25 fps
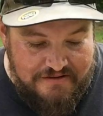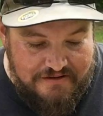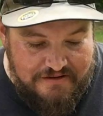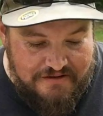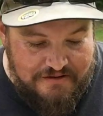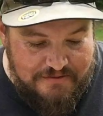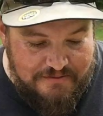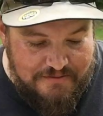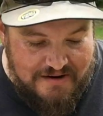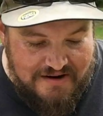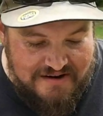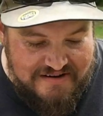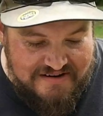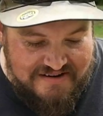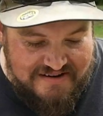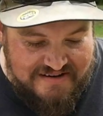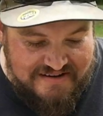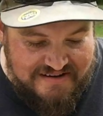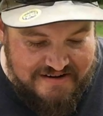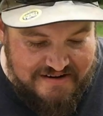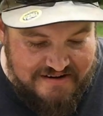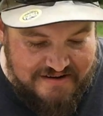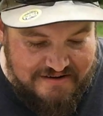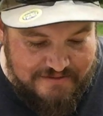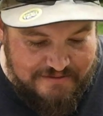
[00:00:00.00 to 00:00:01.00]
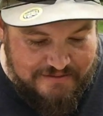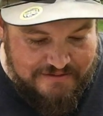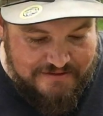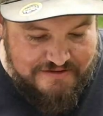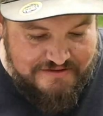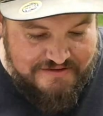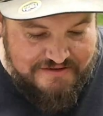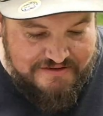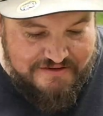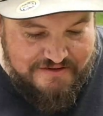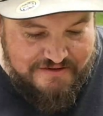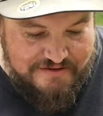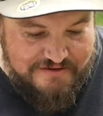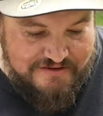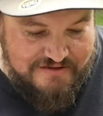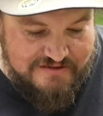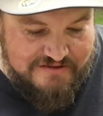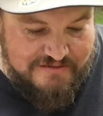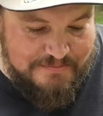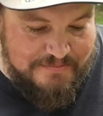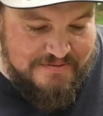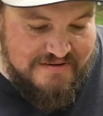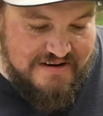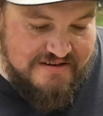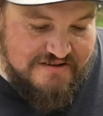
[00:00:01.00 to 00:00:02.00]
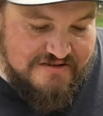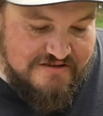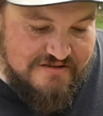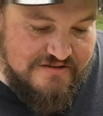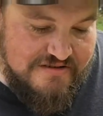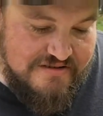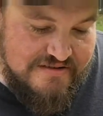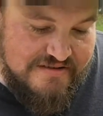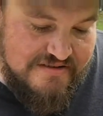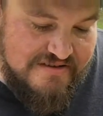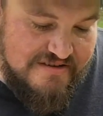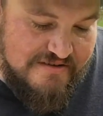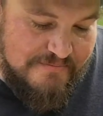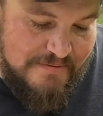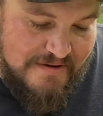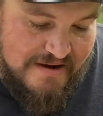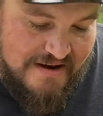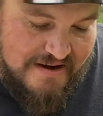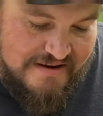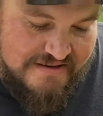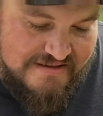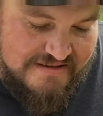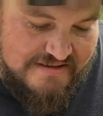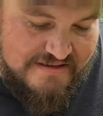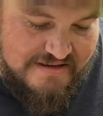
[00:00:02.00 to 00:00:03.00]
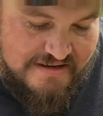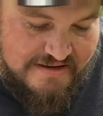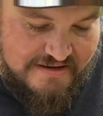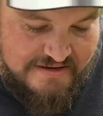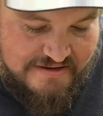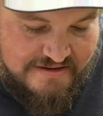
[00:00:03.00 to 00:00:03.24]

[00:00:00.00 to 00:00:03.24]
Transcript: Alrighty, we're good to go. Pedestrians have passed.